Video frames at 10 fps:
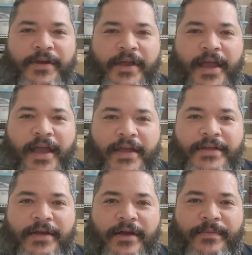
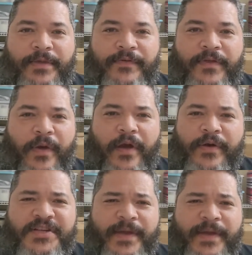And even though I don't
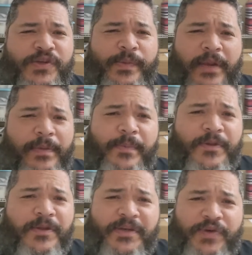expect so many people
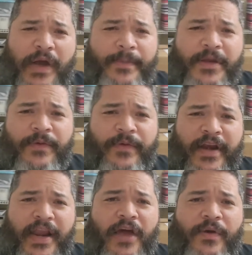to be dropping in right
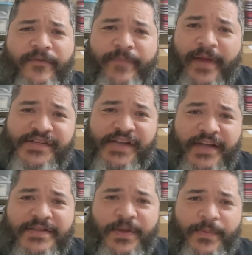now, and if by
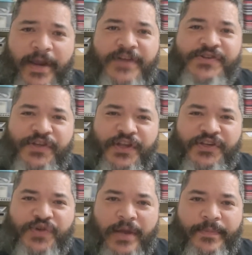chance someone actually does
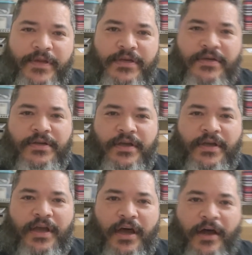drop in,
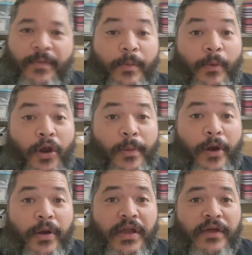the more the
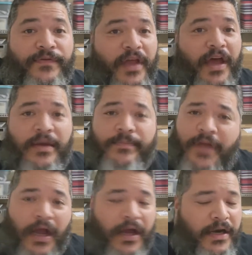merrier. If not,
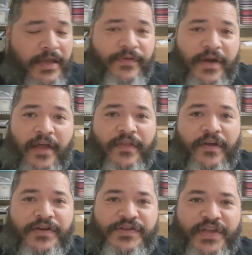I'm gonna leave it on
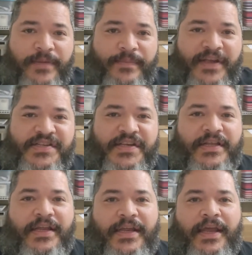there so then
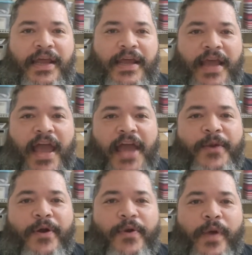basically
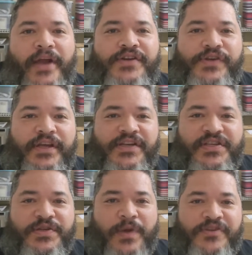anyone who actually is
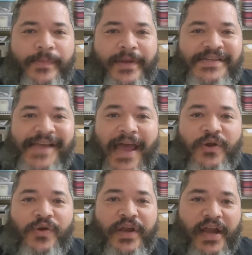subscribed to my
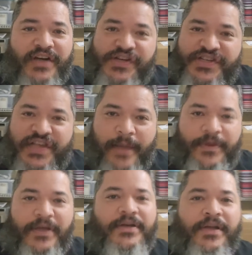channel can actually stop
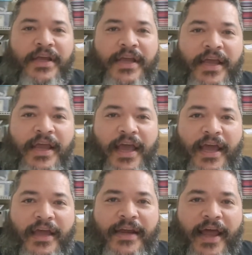in
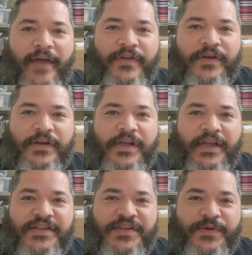and have a look
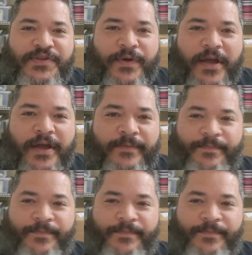and see what's going on.